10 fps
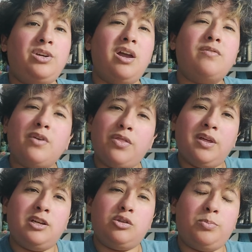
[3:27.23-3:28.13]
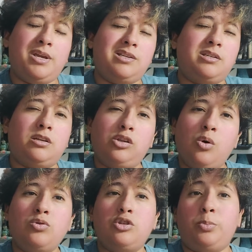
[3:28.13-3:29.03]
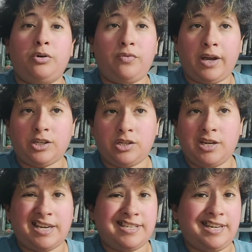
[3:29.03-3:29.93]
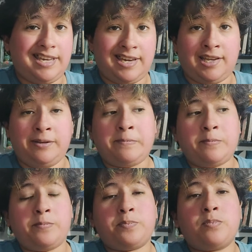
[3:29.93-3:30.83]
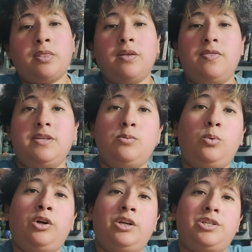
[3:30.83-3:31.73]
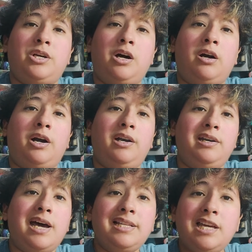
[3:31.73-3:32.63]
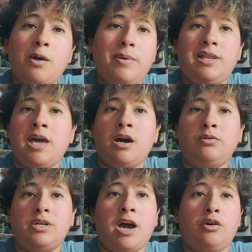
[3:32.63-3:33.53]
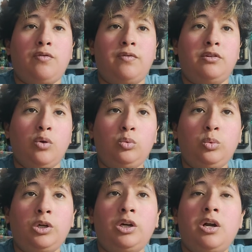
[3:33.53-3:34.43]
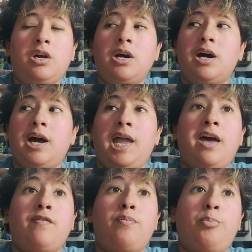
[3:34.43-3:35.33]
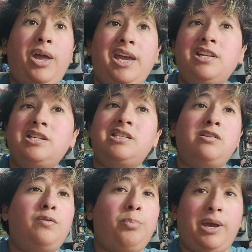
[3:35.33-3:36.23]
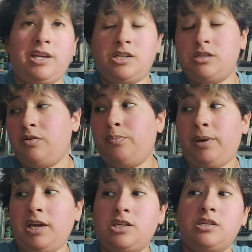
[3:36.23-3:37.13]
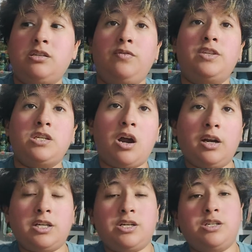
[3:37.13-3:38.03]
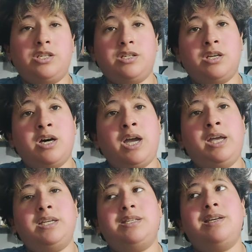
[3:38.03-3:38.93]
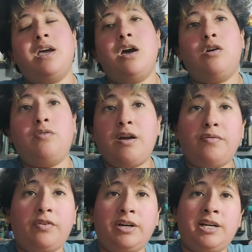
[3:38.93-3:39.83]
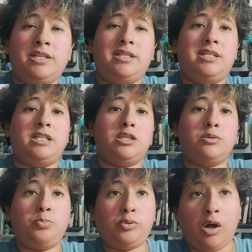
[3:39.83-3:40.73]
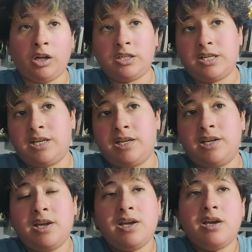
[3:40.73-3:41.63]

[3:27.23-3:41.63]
everything to be as close to perfection as I can. These works are not coming out of nowhere. I have pages of pages of pages of characters, designs, references, plot, and